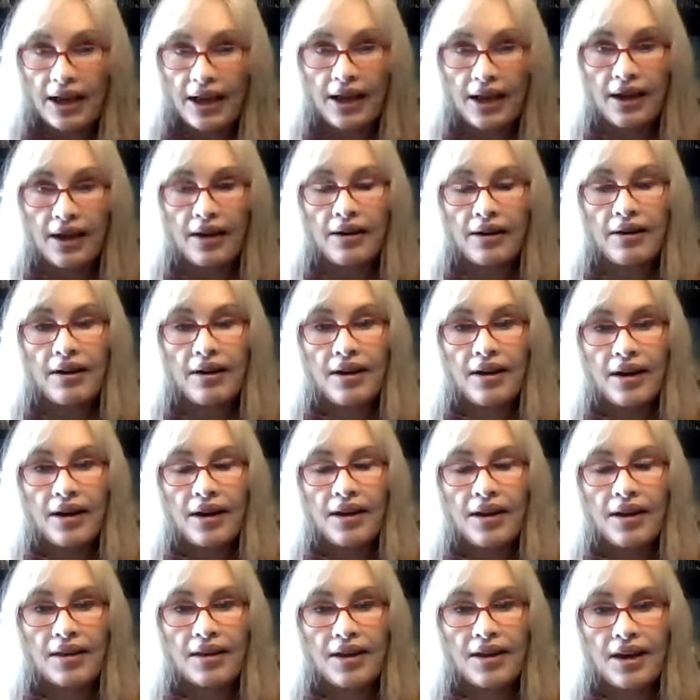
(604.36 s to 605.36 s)
in
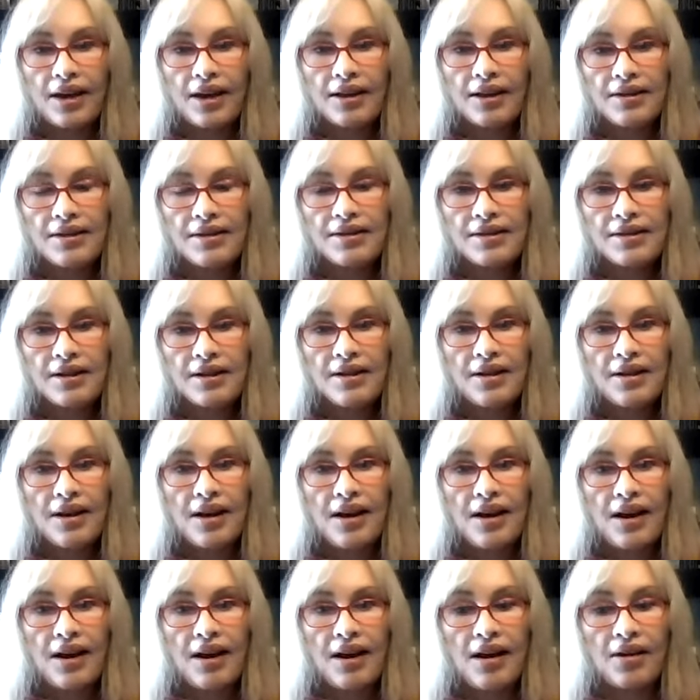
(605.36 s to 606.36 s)
things
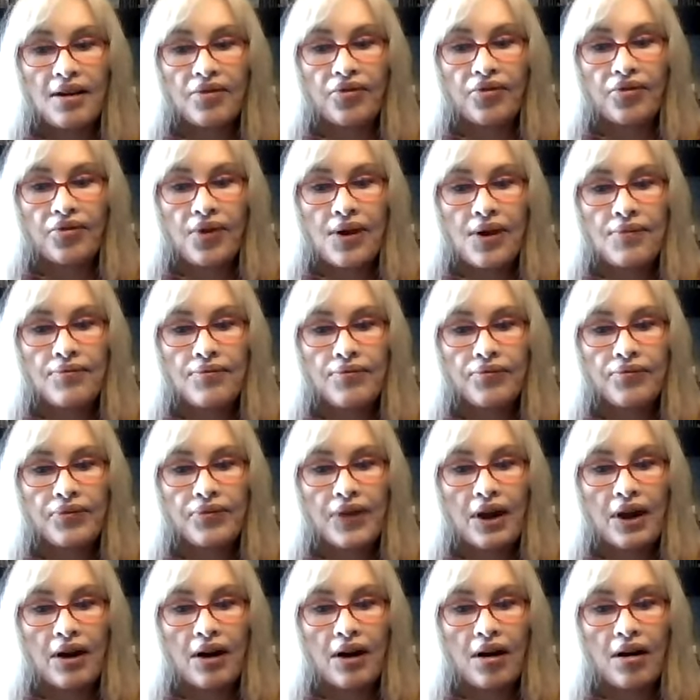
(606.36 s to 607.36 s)
from
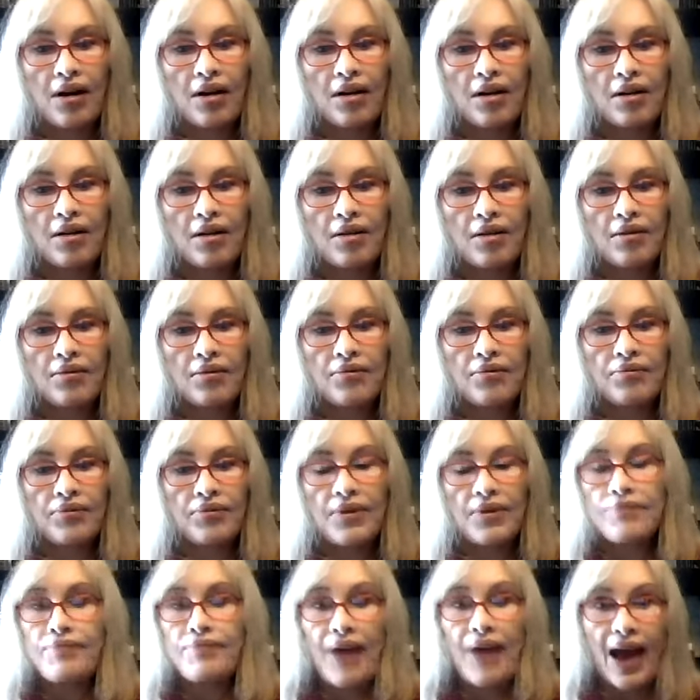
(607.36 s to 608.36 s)
the
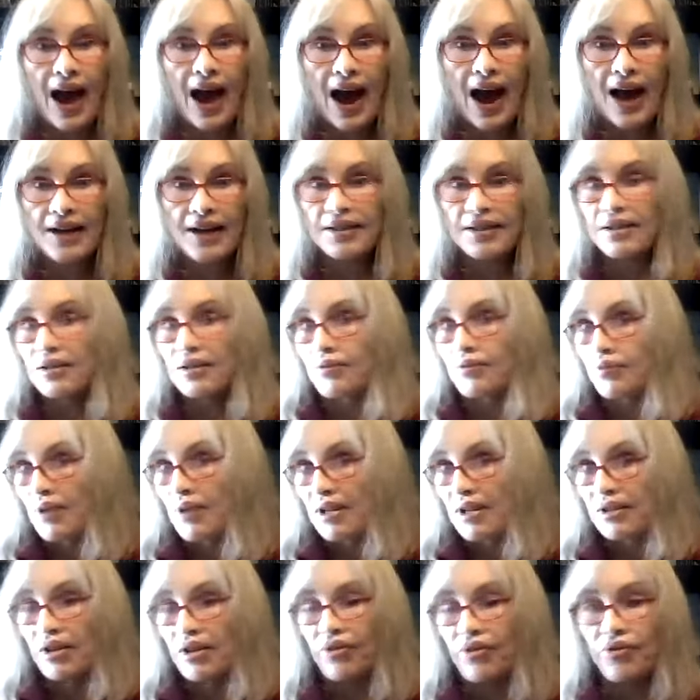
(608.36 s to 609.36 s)
past, the
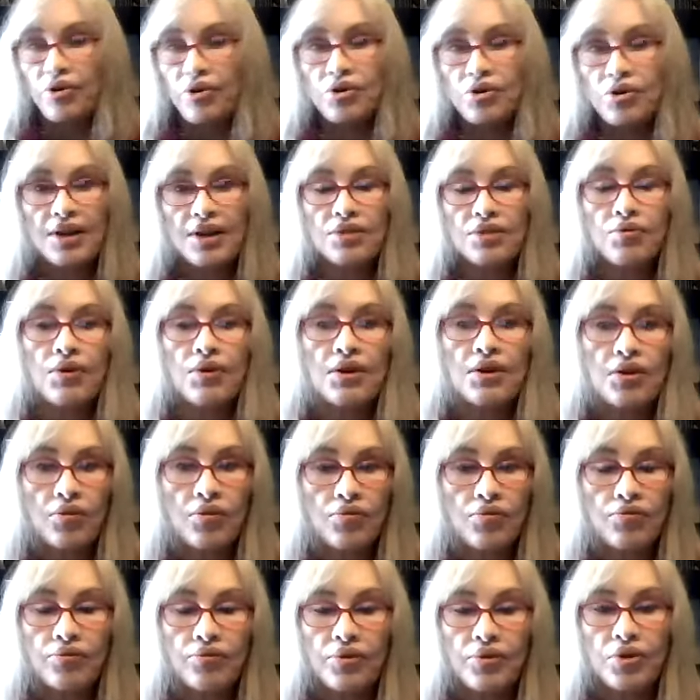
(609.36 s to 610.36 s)
present, the future. That's what the
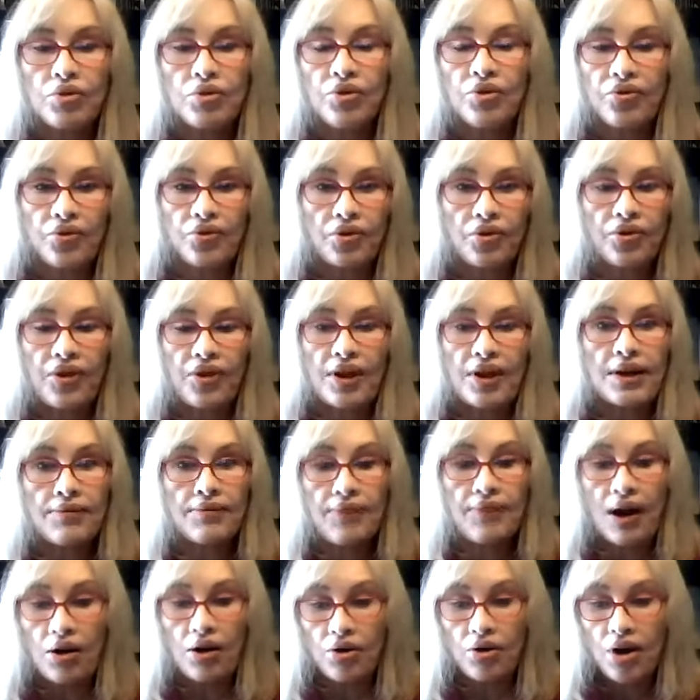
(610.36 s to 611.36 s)
beautiful thing
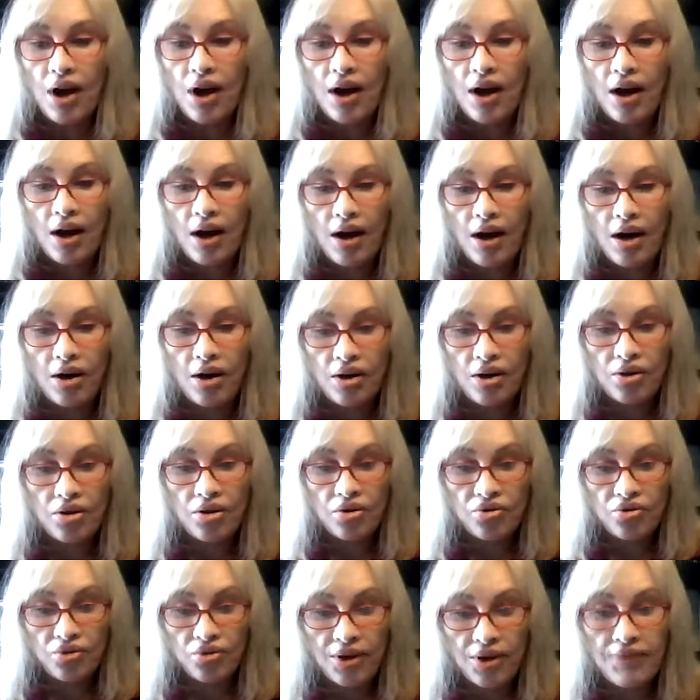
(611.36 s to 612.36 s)
about
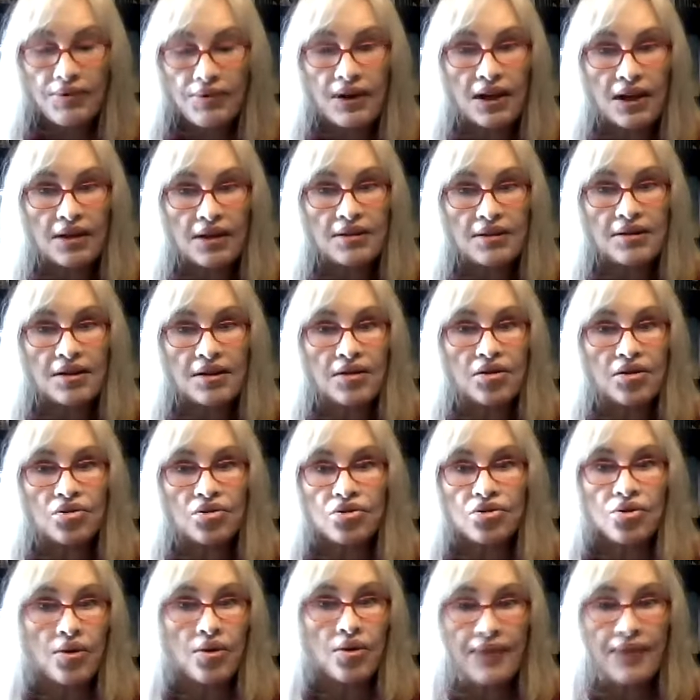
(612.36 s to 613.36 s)
dreaming is. There's
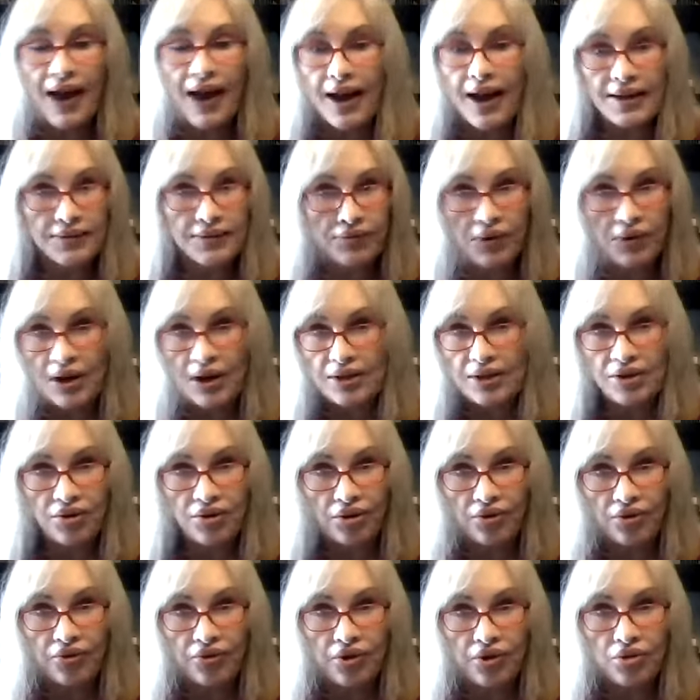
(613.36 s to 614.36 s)
no past, present, or
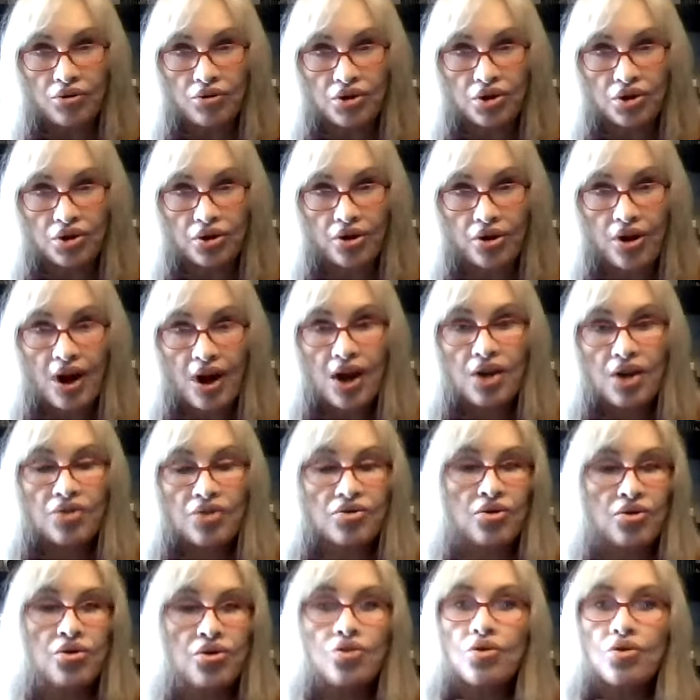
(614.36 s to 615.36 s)
future. So
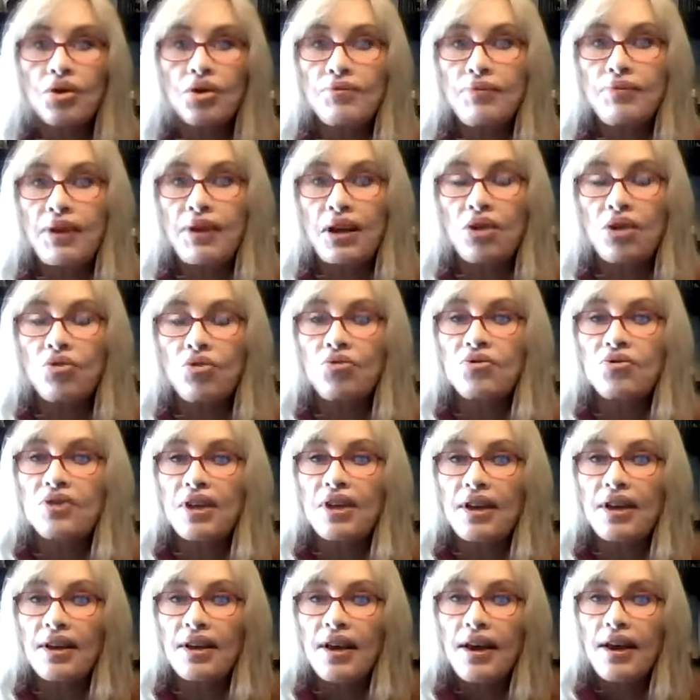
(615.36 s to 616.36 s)
you can be
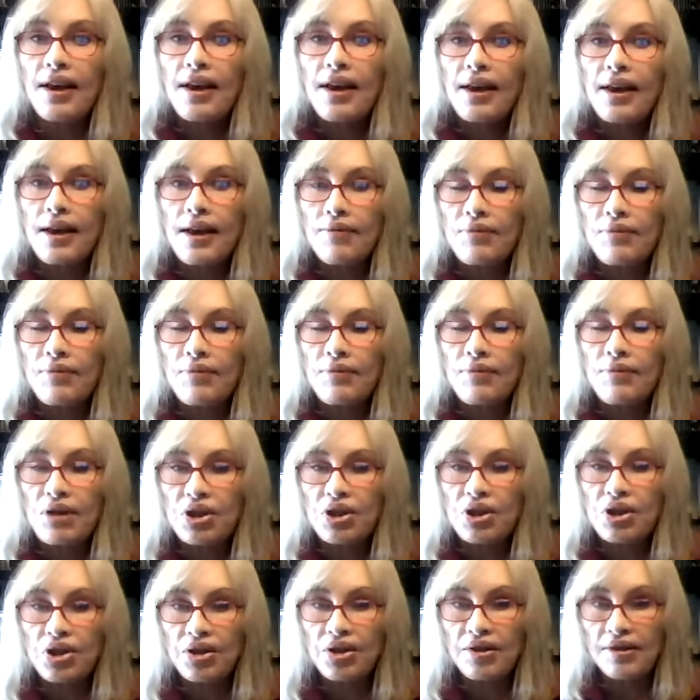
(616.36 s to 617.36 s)
using
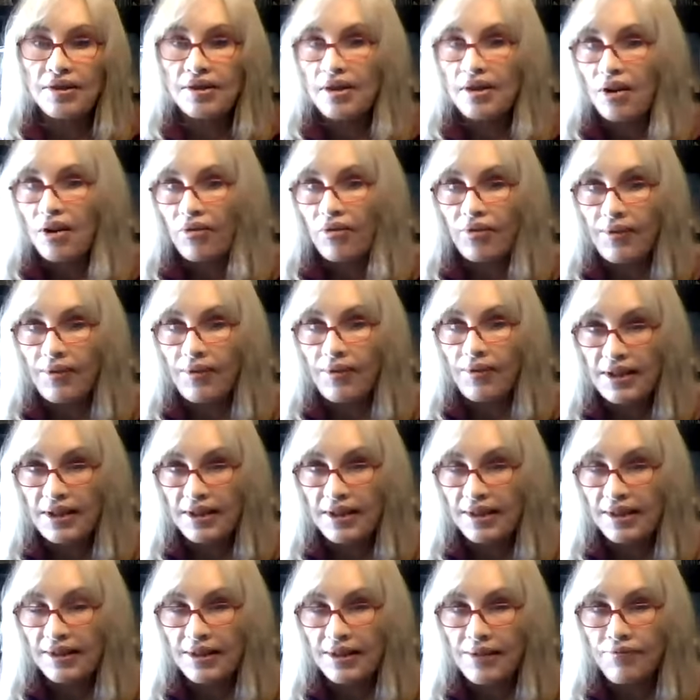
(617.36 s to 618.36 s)
images from the
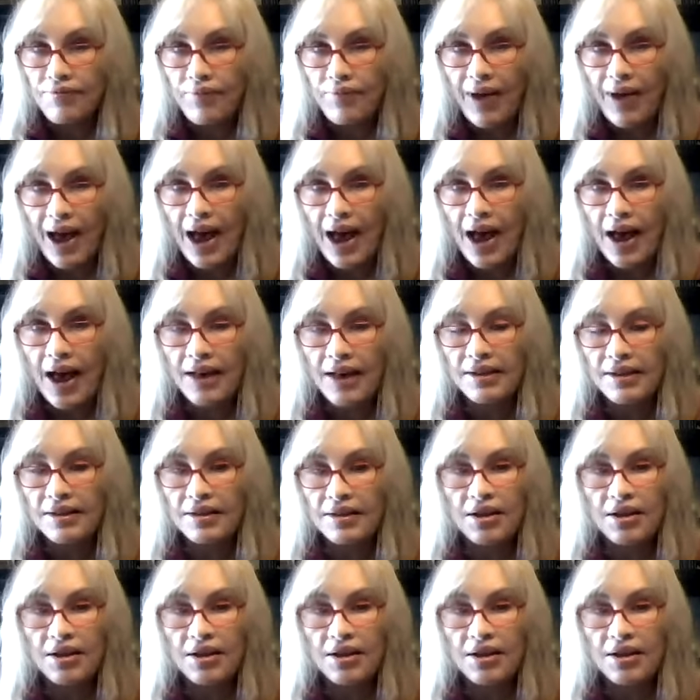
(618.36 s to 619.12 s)
distant past,